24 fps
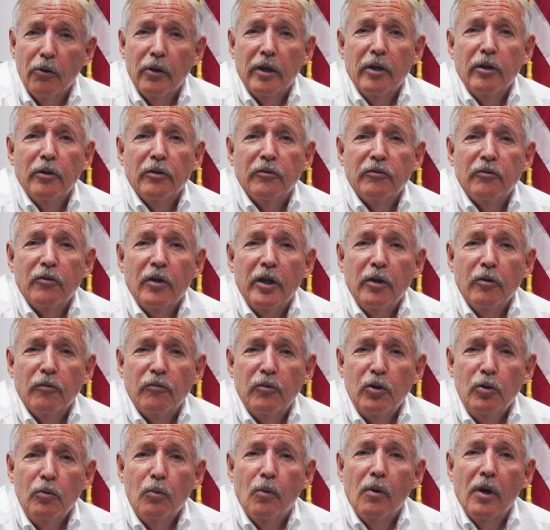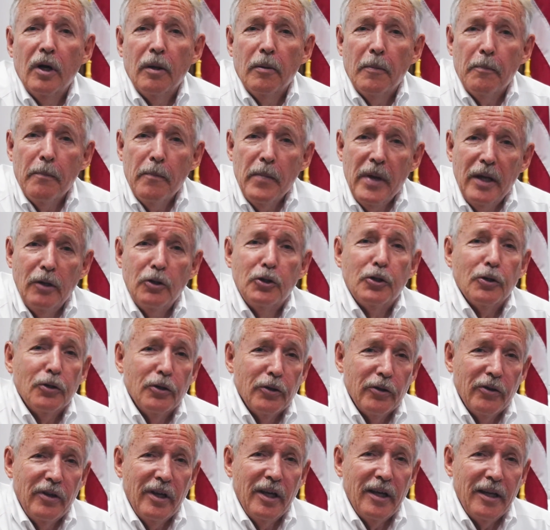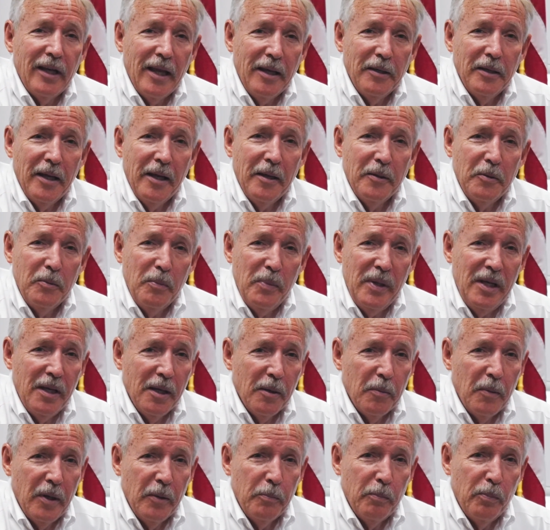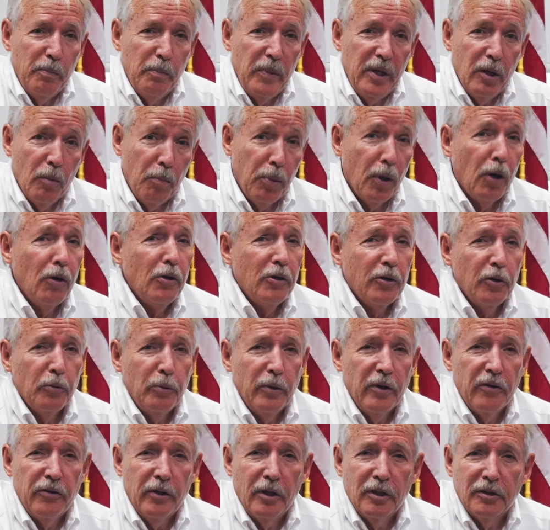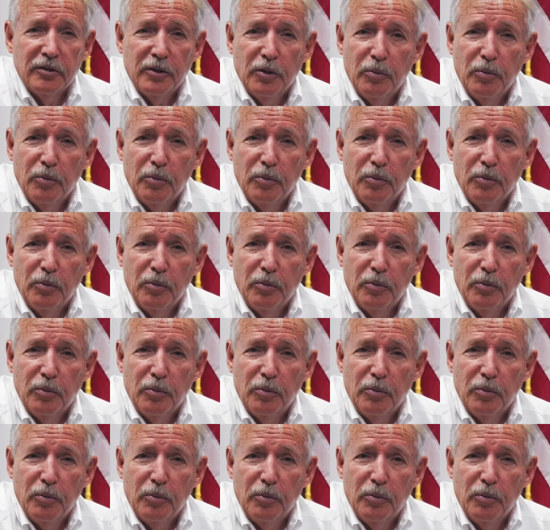If you want to make sure that and be a partner with us